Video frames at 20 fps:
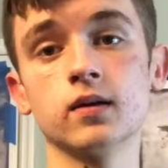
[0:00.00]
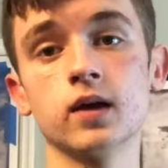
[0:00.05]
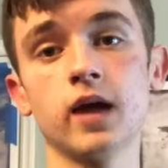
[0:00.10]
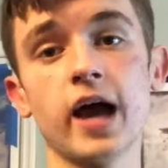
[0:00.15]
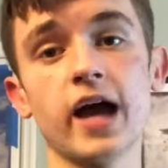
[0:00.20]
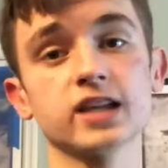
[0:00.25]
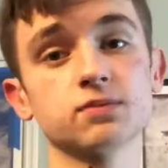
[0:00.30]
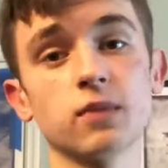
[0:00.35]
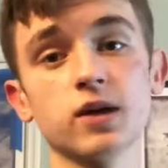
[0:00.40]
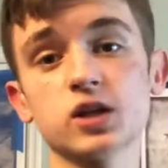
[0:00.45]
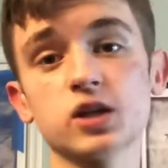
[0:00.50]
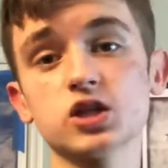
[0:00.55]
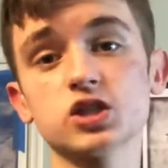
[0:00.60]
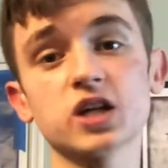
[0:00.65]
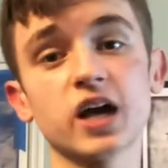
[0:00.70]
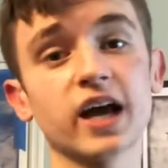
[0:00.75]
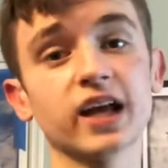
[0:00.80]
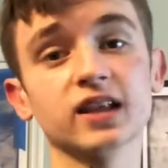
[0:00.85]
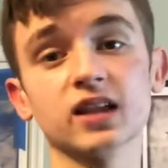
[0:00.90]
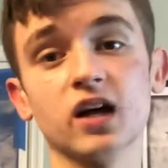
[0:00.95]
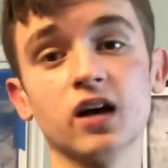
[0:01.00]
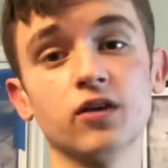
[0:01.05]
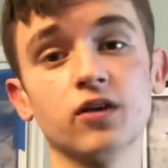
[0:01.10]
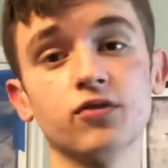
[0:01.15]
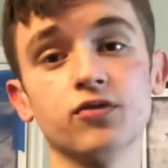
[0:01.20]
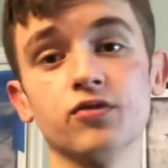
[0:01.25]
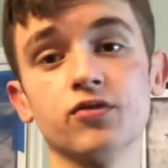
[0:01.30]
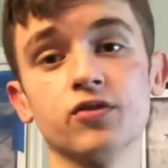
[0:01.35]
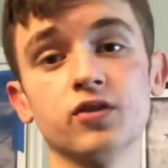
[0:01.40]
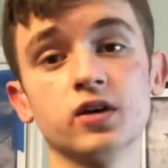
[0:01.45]
As much as I
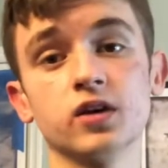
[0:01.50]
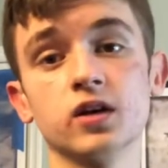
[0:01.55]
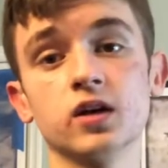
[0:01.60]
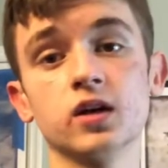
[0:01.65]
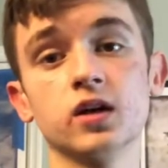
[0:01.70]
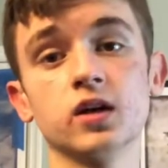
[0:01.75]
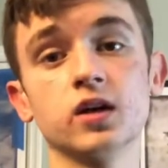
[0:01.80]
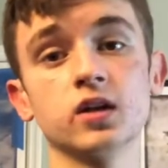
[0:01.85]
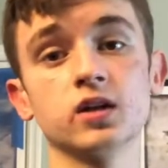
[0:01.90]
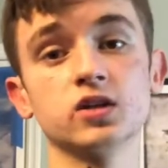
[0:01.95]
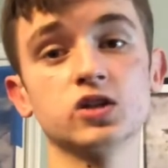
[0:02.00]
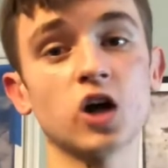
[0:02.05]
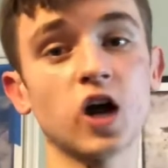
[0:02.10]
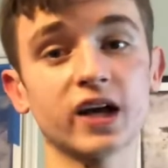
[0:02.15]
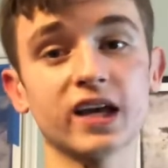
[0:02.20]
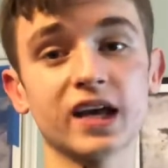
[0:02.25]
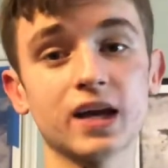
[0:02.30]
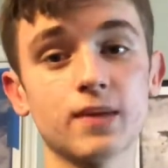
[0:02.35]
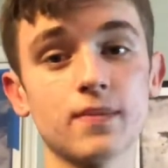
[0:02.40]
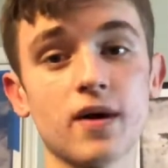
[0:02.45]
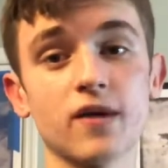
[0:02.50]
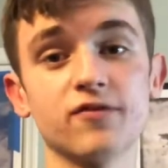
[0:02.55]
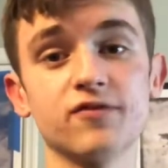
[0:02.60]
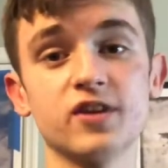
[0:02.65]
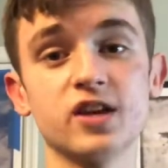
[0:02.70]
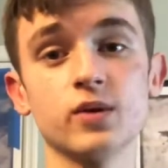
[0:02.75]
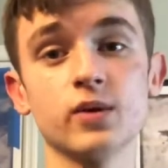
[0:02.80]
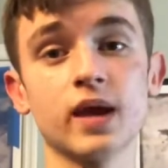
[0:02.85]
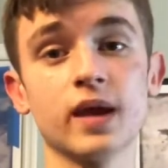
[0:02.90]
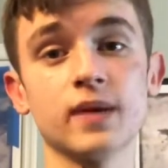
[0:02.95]
love talking about
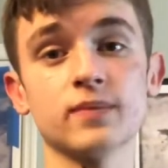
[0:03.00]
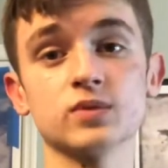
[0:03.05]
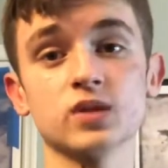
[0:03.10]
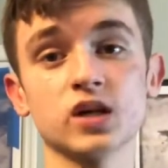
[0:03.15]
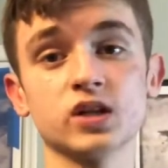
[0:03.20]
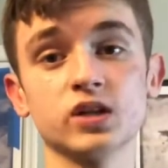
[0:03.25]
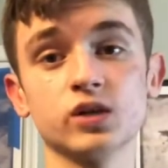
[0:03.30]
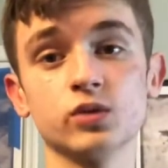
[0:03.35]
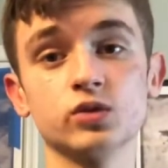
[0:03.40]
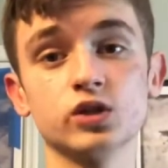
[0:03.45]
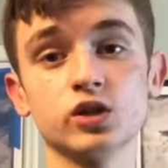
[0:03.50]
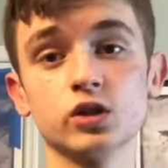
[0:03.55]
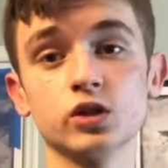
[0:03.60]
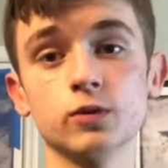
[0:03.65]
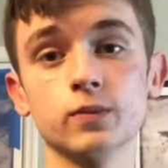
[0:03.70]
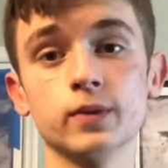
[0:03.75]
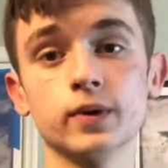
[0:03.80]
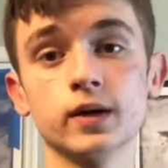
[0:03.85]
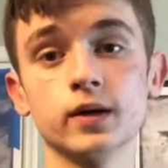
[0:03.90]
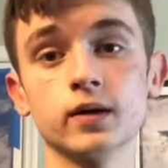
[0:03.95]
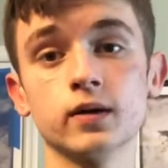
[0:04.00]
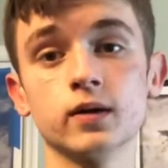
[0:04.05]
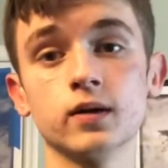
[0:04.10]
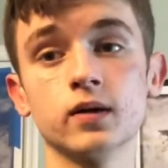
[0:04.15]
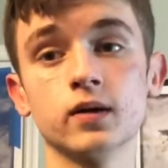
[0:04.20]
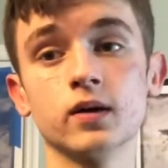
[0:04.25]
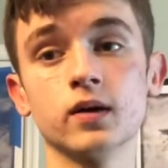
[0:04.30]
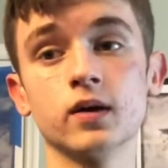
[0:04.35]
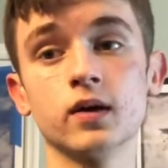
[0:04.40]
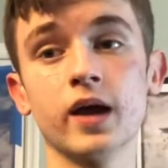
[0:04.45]
video games on YouTube,
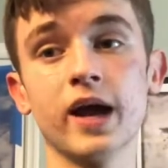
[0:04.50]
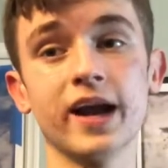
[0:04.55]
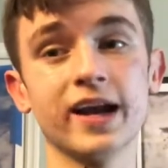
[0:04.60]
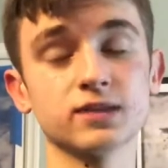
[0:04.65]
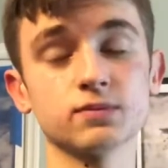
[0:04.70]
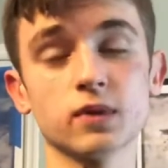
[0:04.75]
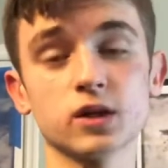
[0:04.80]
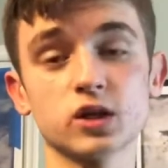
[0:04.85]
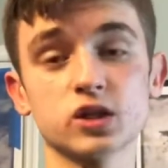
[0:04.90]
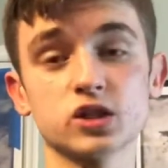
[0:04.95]
and as much